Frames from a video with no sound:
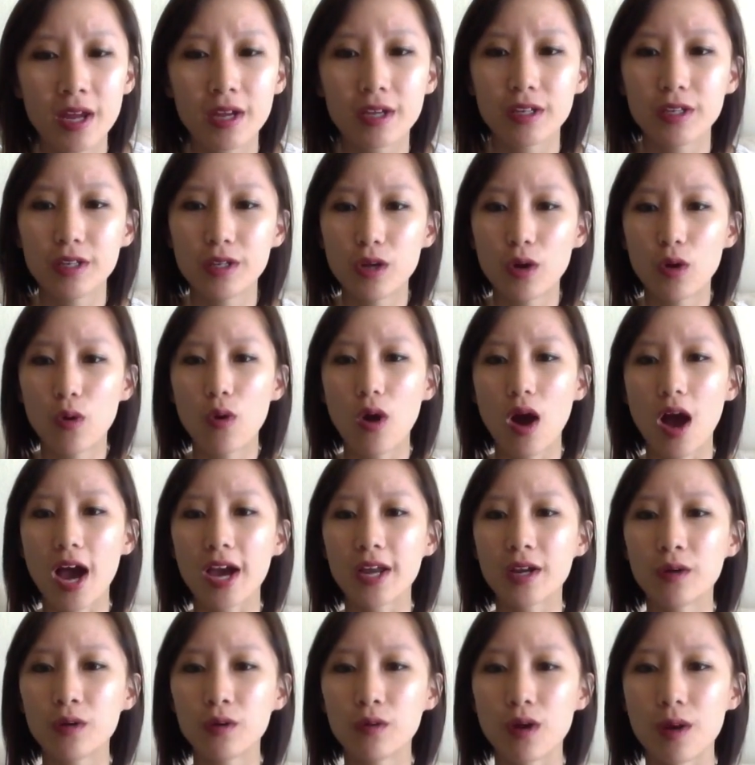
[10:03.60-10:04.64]
You know,
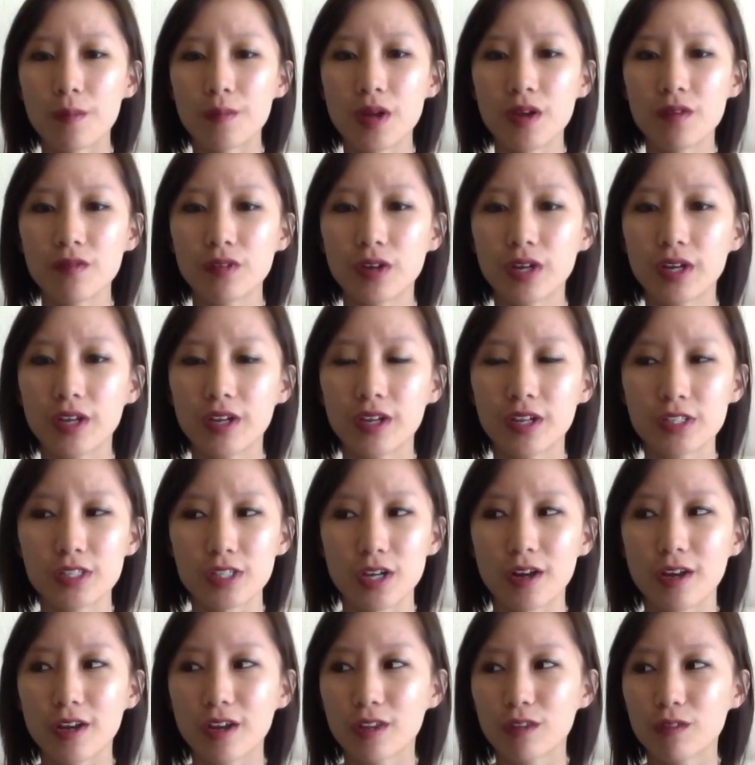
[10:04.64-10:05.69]
I'm not very good at
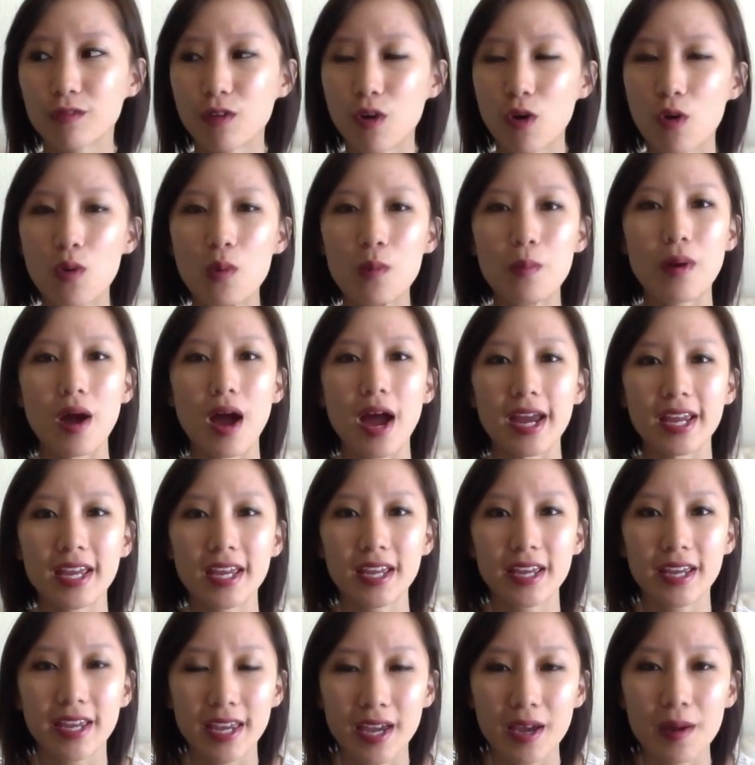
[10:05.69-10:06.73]
talking on the phone, but I
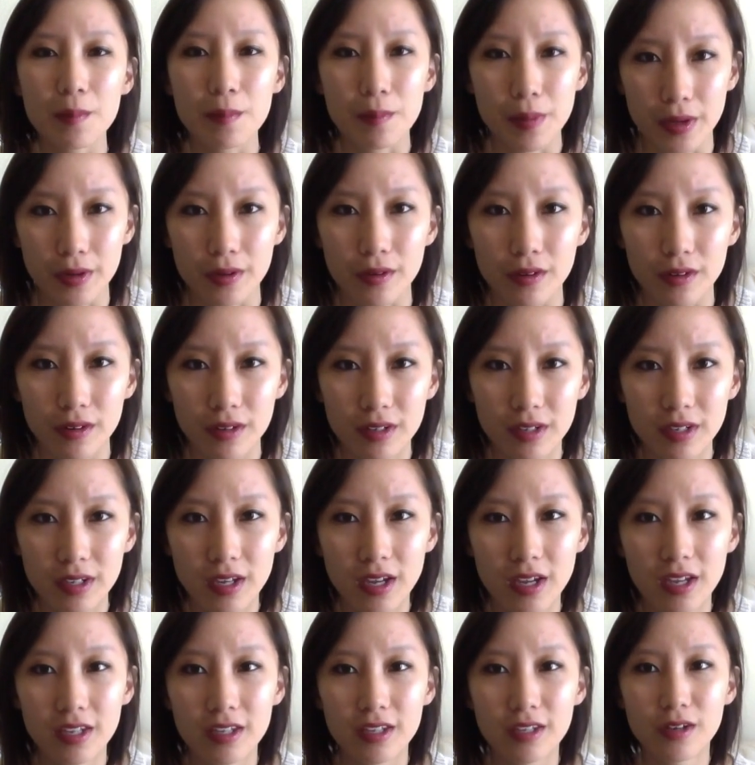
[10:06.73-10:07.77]
can get better.
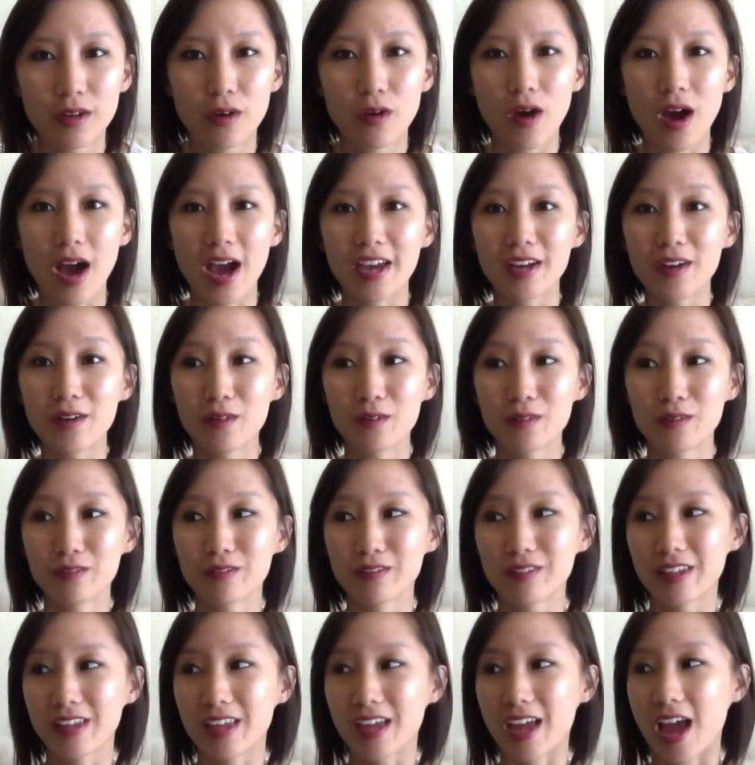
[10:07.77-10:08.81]
You know, I don't
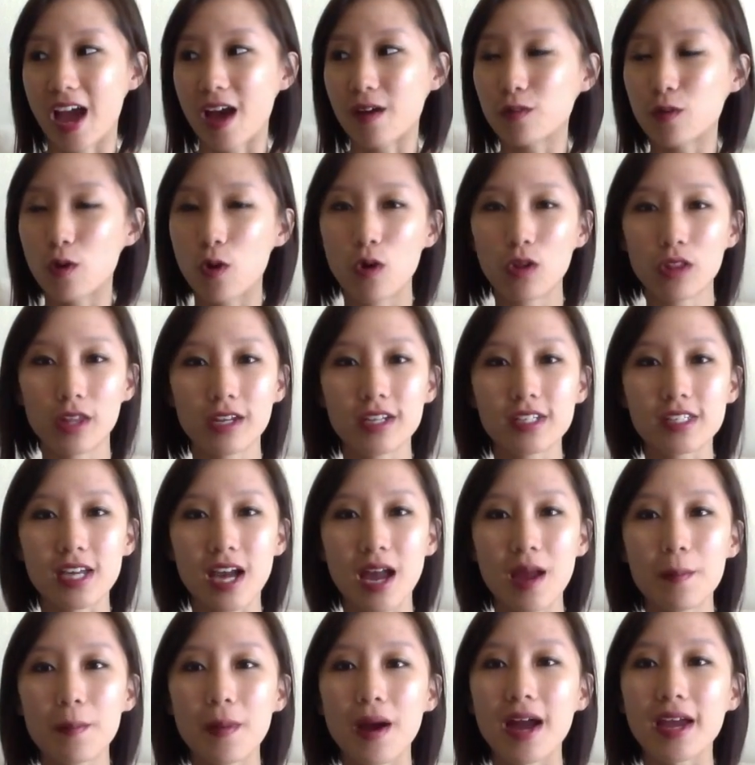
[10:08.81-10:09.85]
have a whole lot of
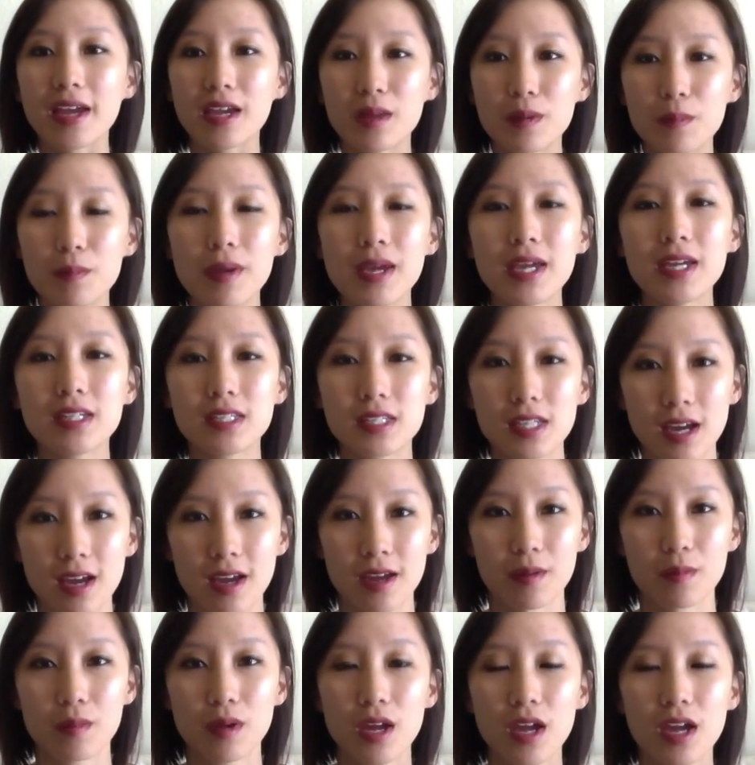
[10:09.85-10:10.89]
time, but I can make
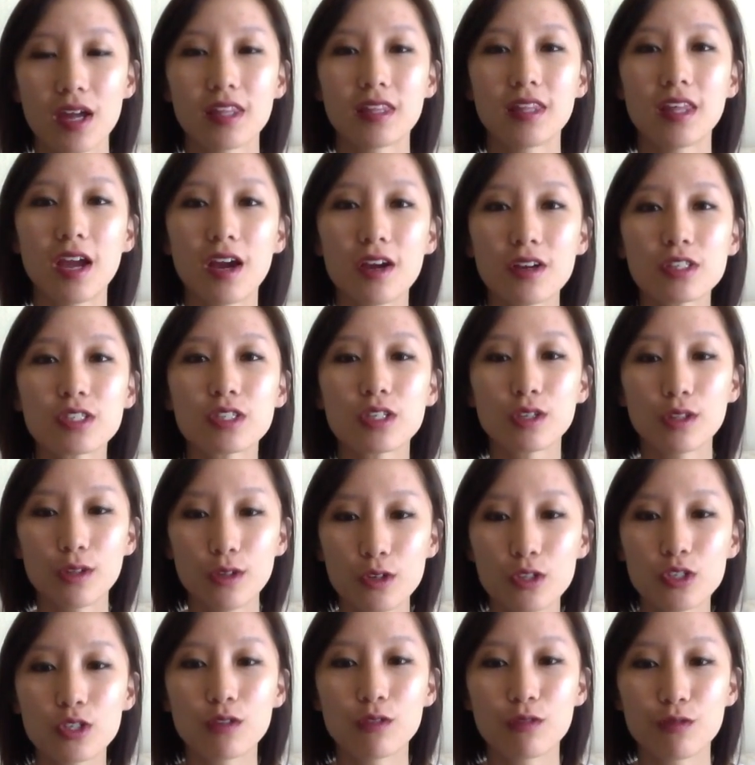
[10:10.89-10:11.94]
time. They are
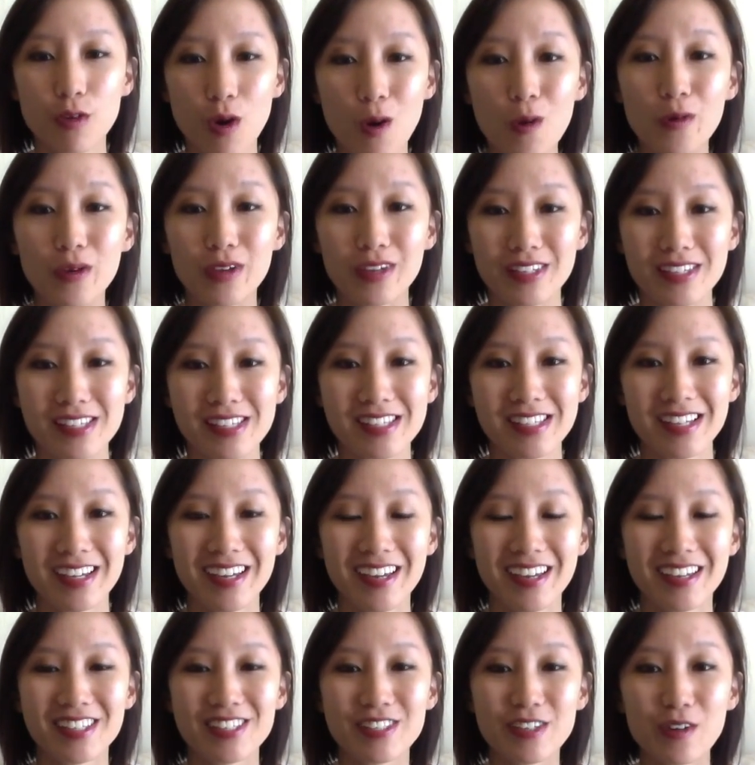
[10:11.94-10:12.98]
solution focused.
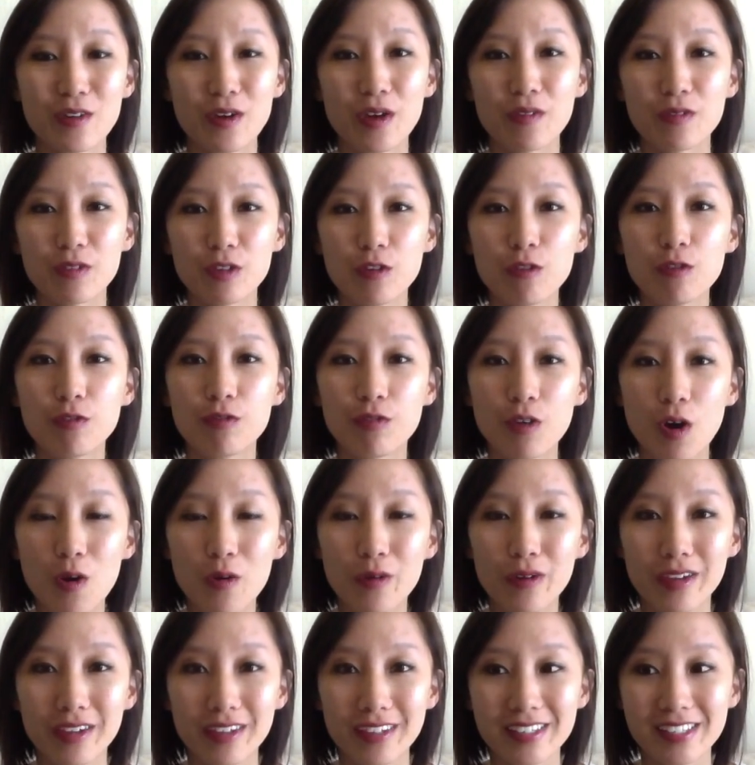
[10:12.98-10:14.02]
So if you
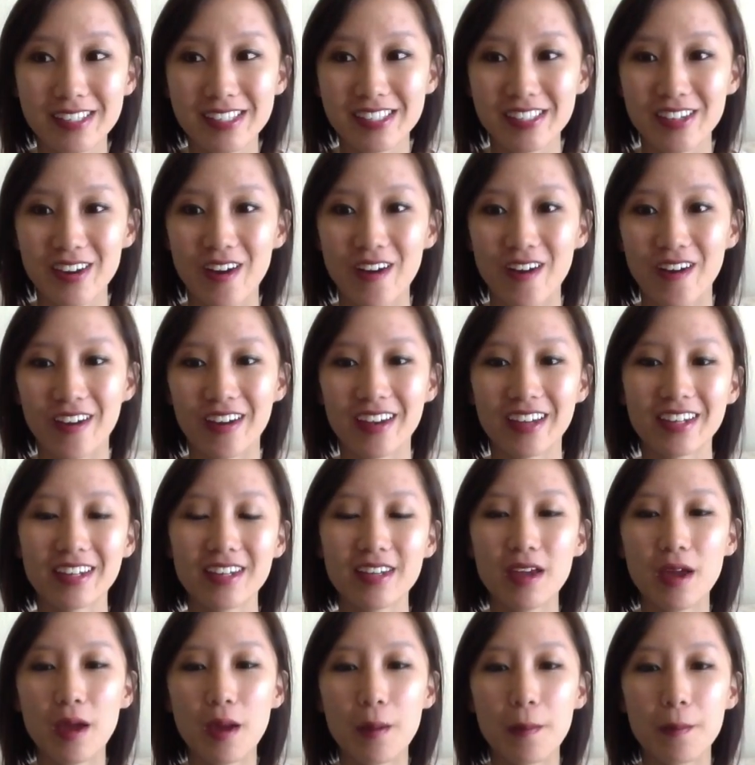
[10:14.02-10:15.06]
focus on
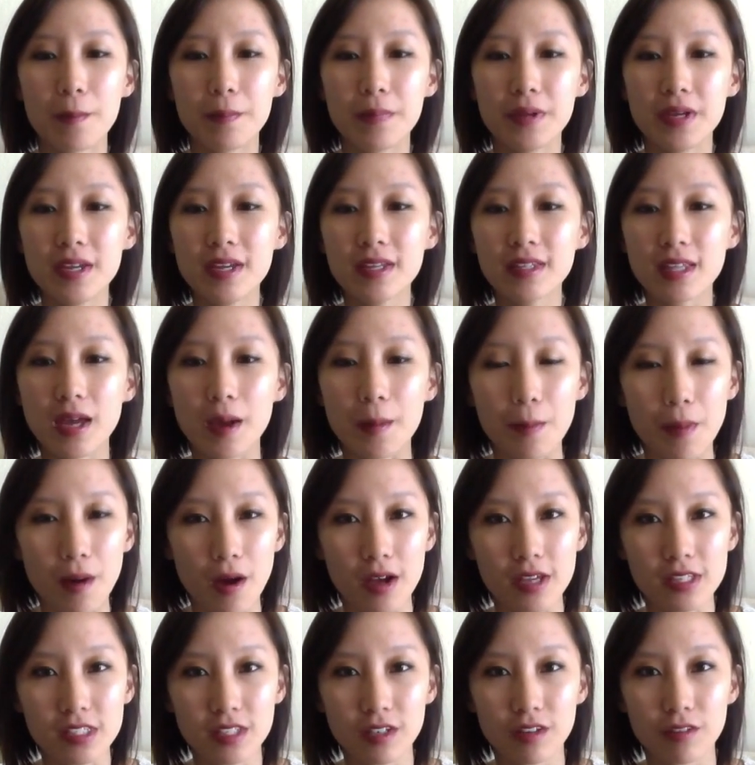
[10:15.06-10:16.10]
being that
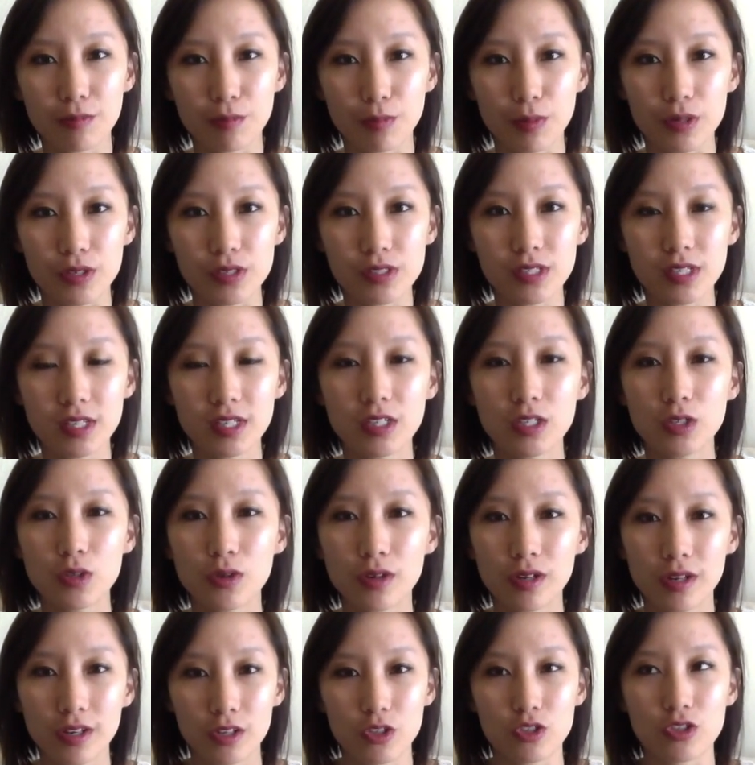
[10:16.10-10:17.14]
positive person, you're
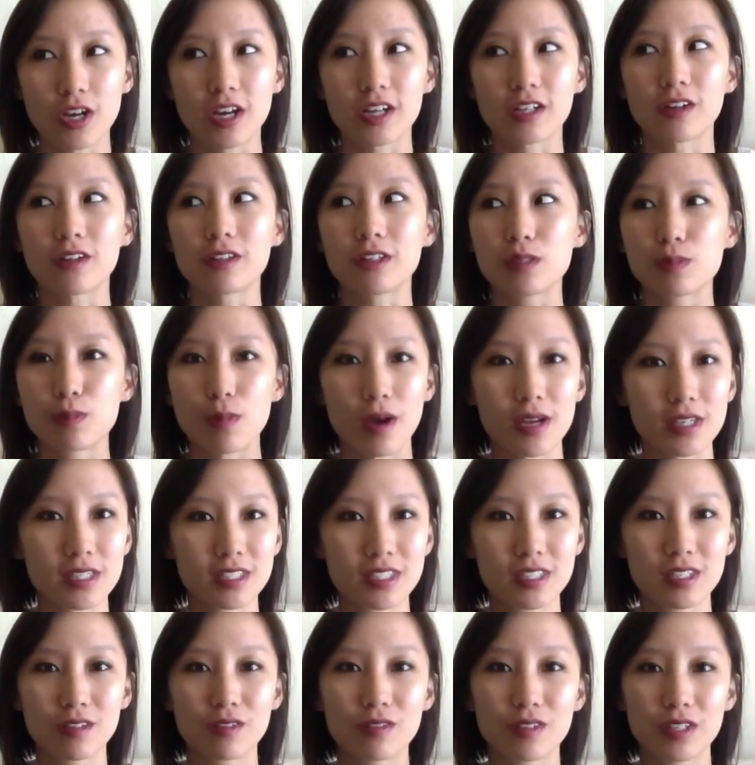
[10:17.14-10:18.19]
going to attract all these
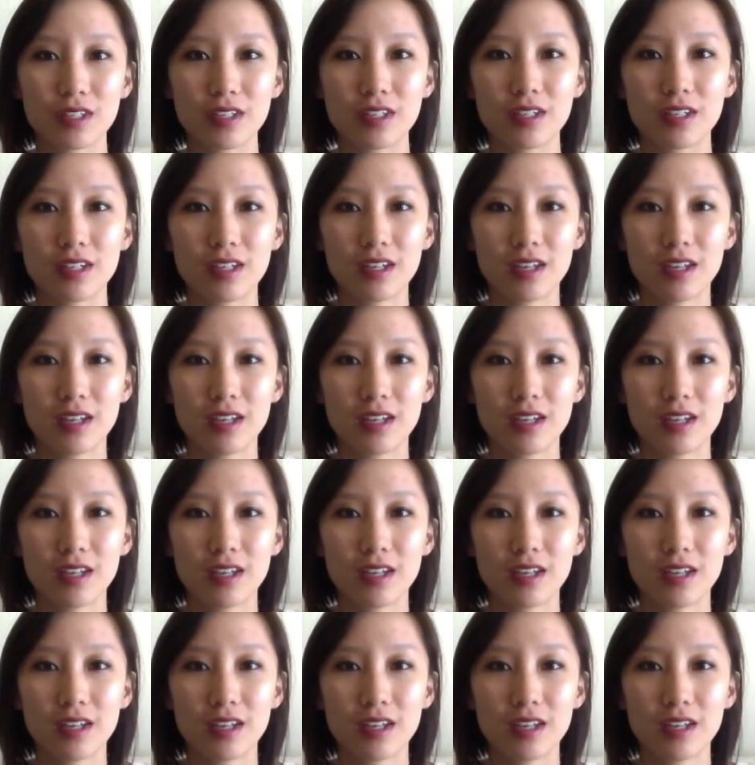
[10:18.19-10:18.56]
positivity